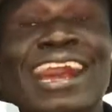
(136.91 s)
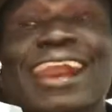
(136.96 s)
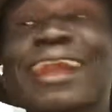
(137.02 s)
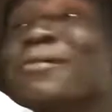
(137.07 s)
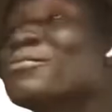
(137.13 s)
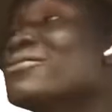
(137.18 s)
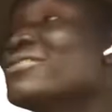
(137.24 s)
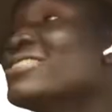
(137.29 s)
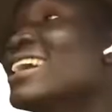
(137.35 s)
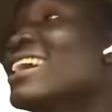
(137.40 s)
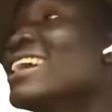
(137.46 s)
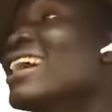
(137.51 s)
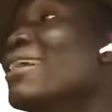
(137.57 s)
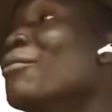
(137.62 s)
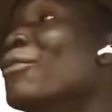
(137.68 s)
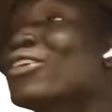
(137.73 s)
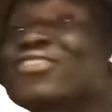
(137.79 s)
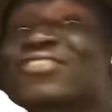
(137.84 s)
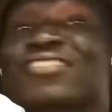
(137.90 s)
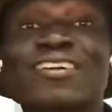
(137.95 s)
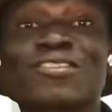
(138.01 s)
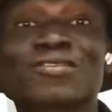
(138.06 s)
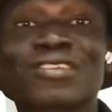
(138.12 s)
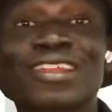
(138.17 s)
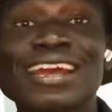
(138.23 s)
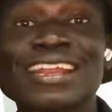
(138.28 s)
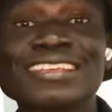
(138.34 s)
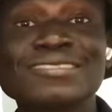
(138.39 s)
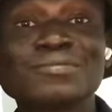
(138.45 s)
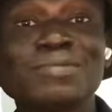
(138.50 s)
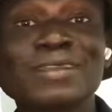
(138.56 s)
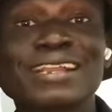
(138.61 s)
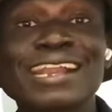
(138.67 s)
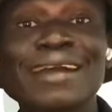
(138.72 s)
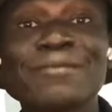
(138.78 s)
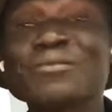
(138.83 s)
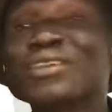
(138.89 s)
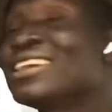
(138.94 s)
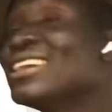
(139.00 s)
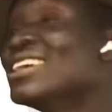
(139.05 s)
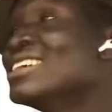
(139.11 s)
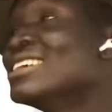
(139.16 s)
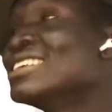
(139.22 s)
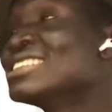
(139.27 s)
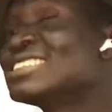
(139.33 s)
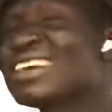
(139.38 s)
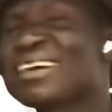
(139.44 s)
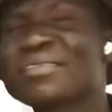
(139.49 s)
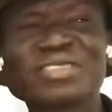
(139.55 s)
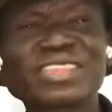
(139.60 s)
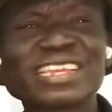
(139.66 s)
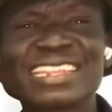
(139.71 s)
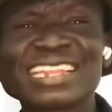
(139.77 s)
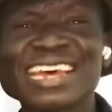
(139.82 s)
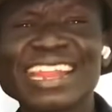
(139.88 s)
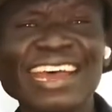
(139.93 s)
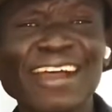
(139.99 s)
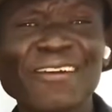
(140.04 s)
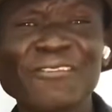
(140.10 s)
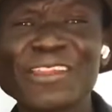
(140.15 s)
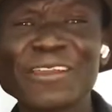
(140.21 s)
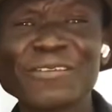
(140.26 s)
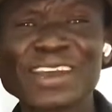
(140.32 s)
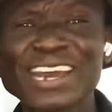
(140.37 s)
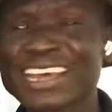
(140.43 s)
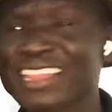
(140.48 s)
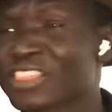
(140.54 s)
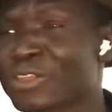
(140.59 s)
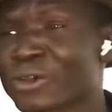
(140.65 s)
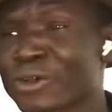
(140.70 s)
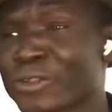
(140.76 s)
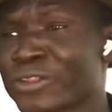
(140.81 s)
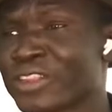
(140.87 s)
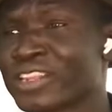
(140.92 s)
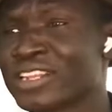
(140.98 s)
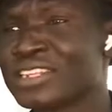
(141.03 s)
I'm saying about South Sudan is becoming something that I've never thought.